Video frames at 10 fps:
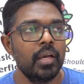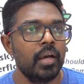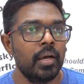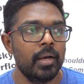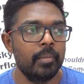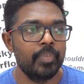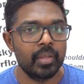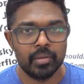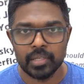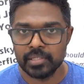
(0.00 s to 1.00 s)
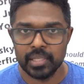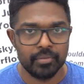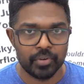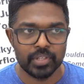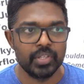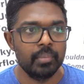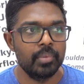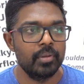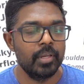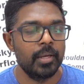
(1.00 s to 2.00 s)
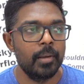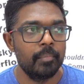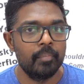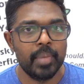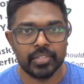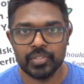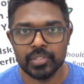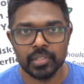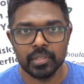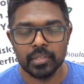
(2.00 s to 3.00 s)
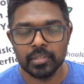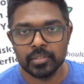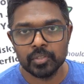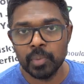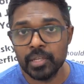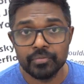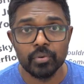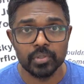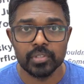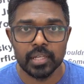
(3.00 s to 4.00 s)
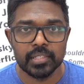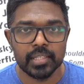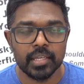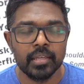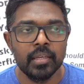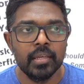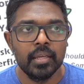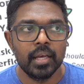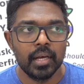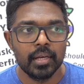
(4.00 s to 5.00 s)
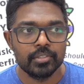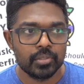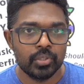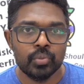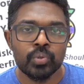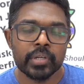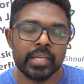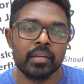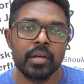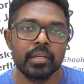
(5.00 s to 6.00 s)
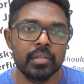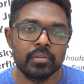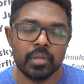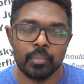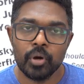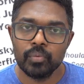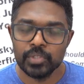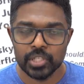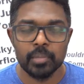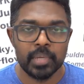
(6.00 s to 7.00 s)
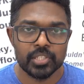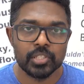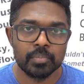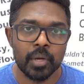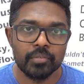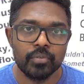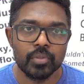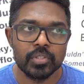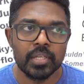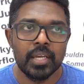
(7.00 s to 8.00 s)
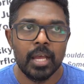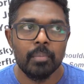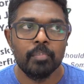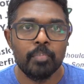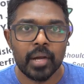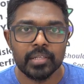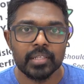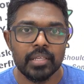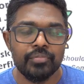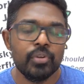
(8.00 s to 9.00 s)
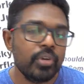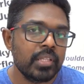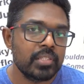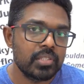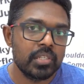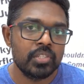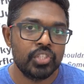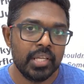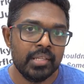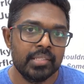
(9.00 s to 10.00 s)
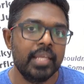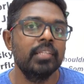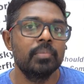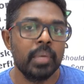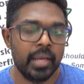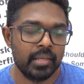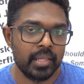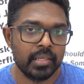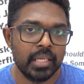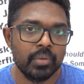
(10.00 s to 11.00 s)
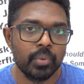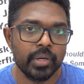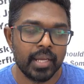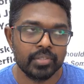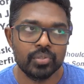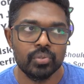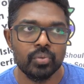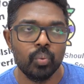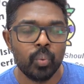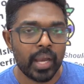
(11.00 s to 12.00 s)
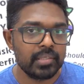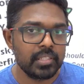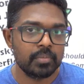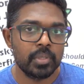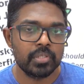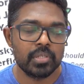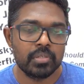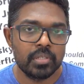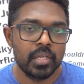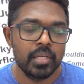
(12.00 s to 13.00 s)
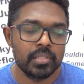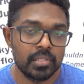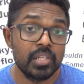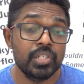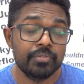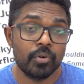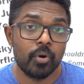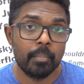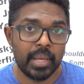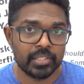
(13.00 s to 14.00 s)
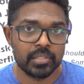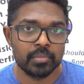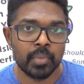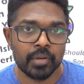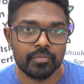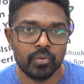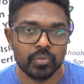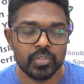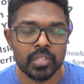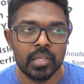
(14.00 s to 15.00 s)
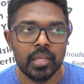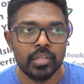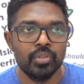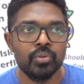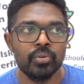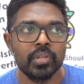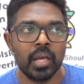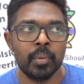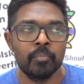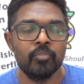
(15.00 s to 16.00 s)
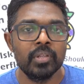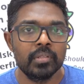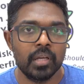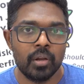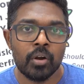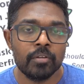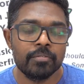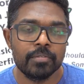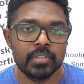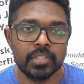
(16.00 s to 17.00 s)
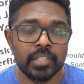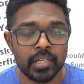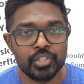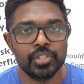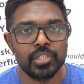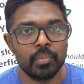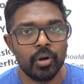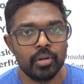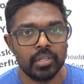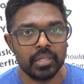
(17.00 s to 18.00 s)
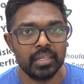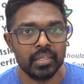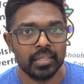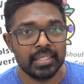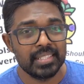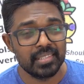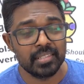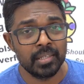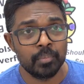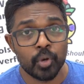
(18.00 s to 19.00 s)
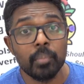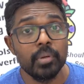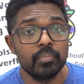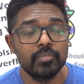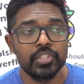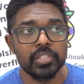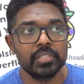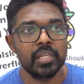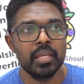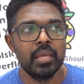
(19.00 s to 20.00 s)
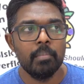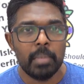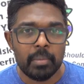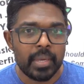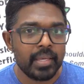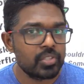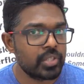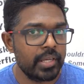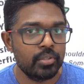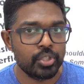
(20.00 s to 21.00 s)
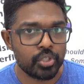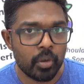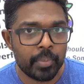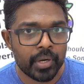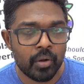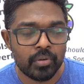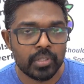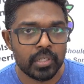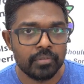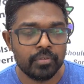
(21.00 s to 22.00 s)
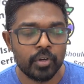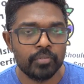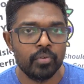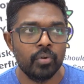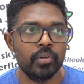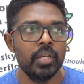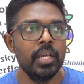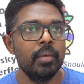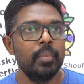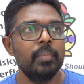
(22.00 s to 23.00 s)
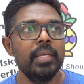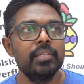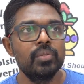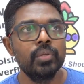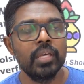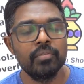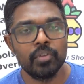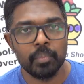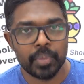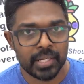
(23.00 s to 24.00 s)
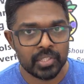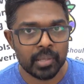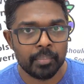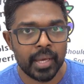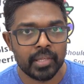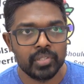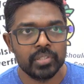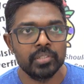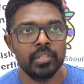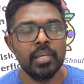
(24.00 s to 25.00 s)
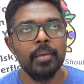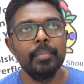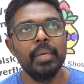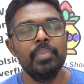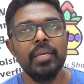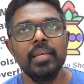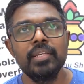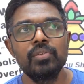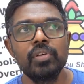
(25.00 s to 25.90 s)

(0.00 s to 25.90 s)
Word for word: uh, let's say for example, uh, best uh, smartphones, let's say. Uh, so you will write an article about which are the best smartphones. But if you look at the search intent behind that keyword as to why this person searched for best smartphones, you could come up with a lot of deductions about uh, his uh, problem, which is maybe he's trying to shop around uh, for a phone, maybe he's looking for a price comparison, maybe he's